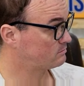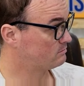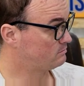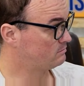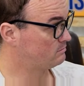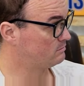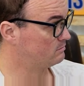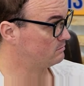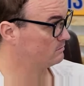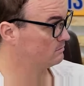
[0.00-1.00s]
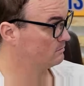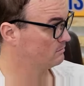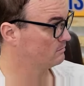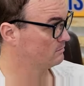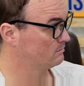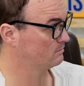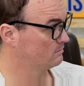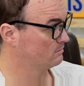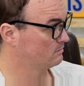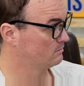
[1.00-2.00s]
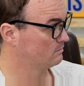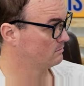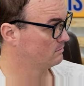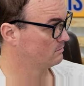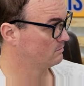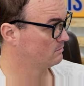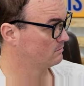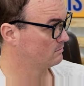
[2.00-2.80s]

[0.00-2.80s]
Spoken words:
(silent)